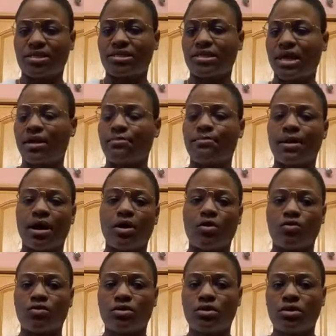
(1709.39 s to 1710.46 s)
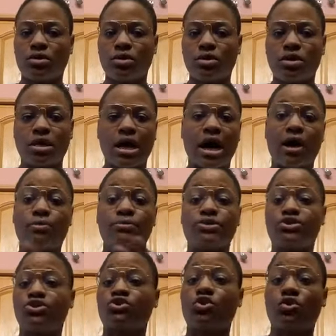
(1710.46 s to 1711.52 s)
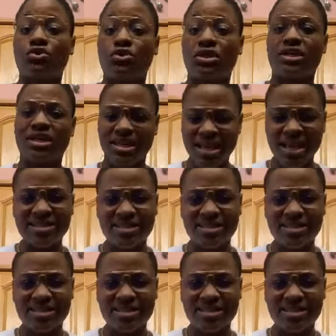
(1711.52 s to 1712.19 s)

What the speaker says: It's not about how much salt you're eating.